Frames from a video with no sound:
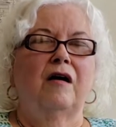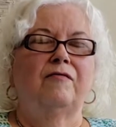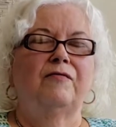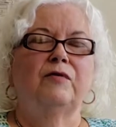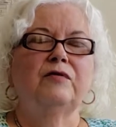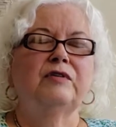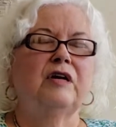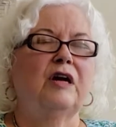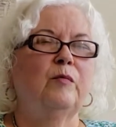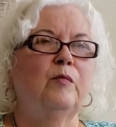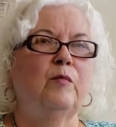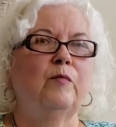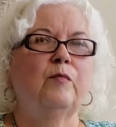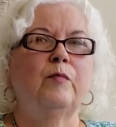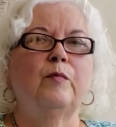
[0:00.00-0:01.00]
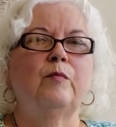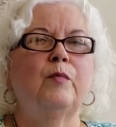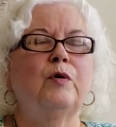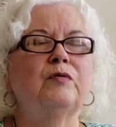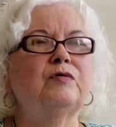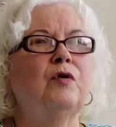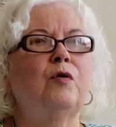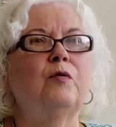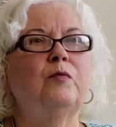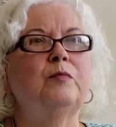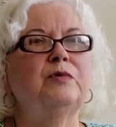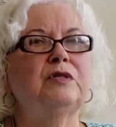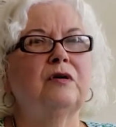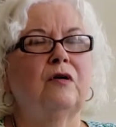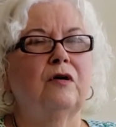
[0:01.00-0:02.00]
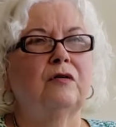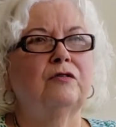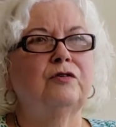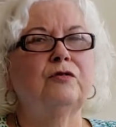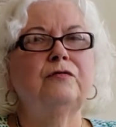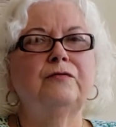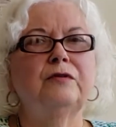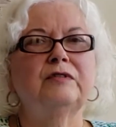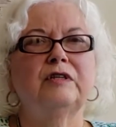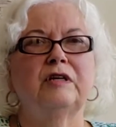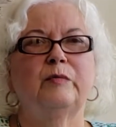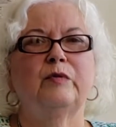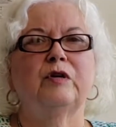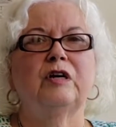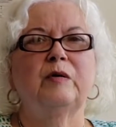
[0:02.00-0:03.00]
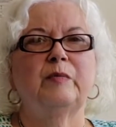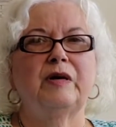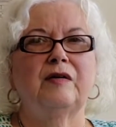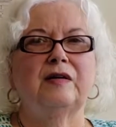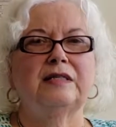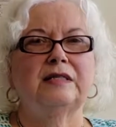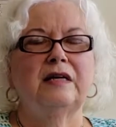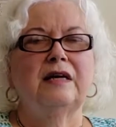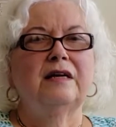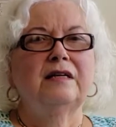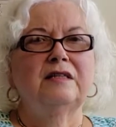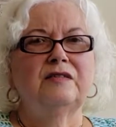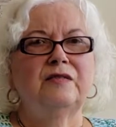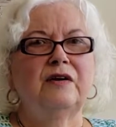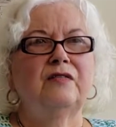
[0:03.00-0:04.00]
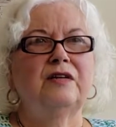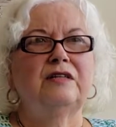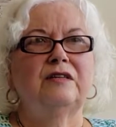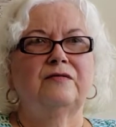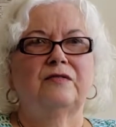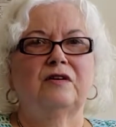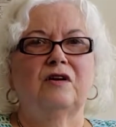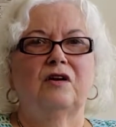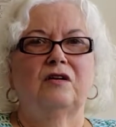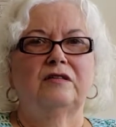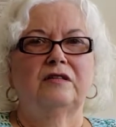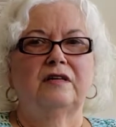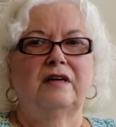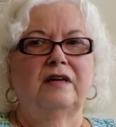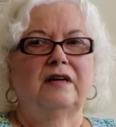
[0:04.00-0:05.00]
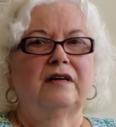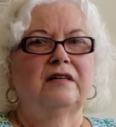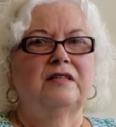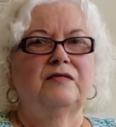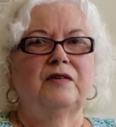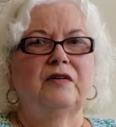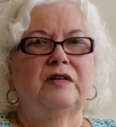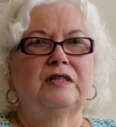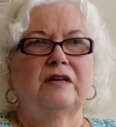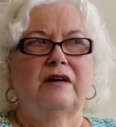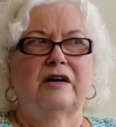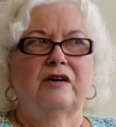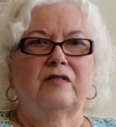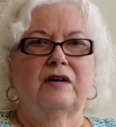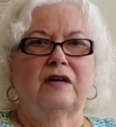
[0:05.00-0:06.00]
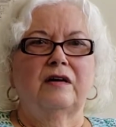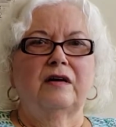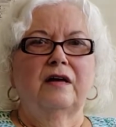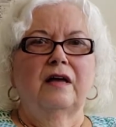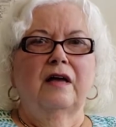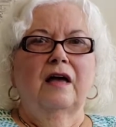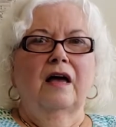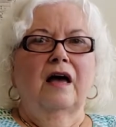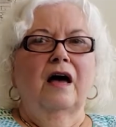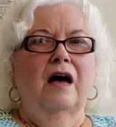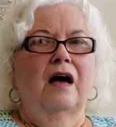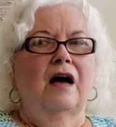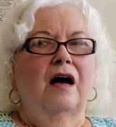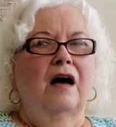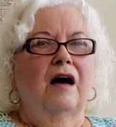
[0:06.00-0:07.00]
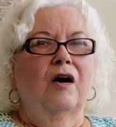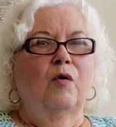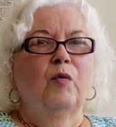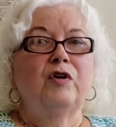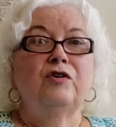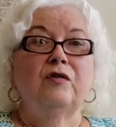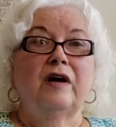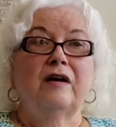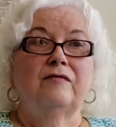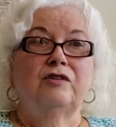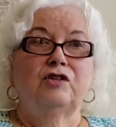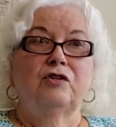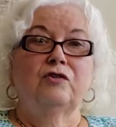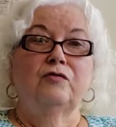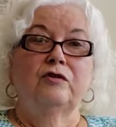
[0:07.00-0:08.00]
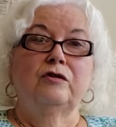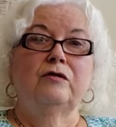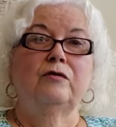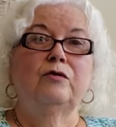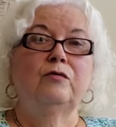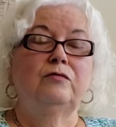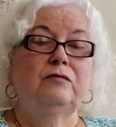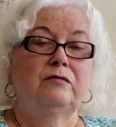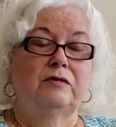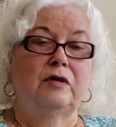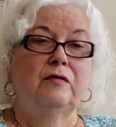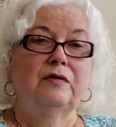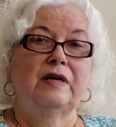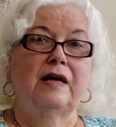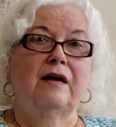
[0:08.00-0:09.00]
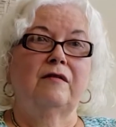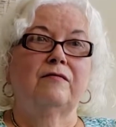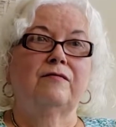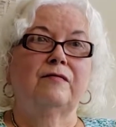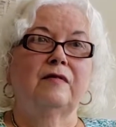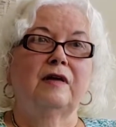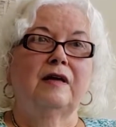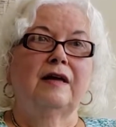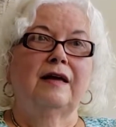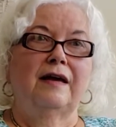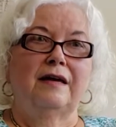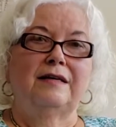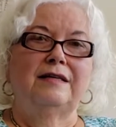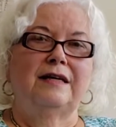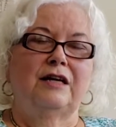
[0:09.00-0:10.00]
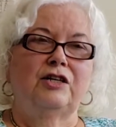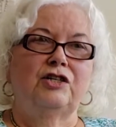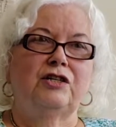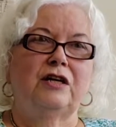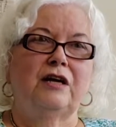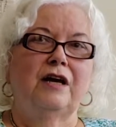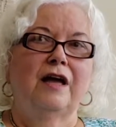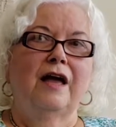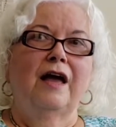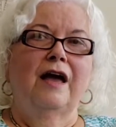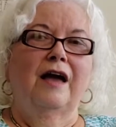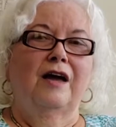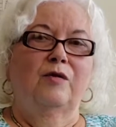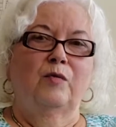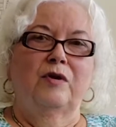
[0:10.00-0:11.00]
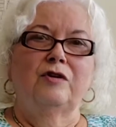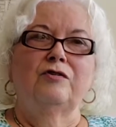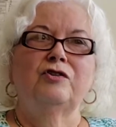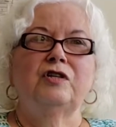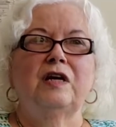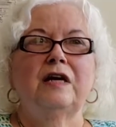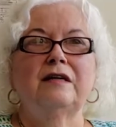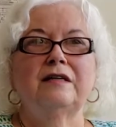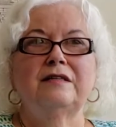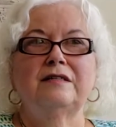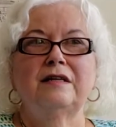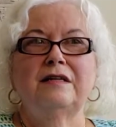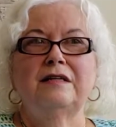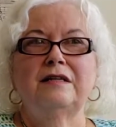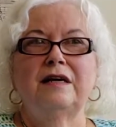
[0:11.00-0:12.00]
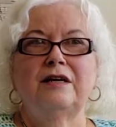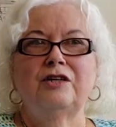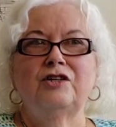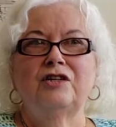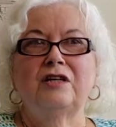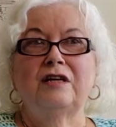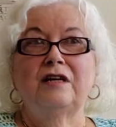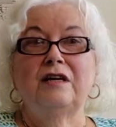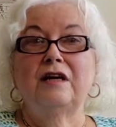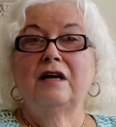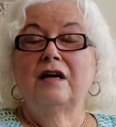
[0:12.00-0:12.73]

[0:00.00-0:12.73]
full-time, most homes are 2 full-time working parents. It's very difficult. It's very tiring when you have children who don't have ADHD. And when your child has ADHD,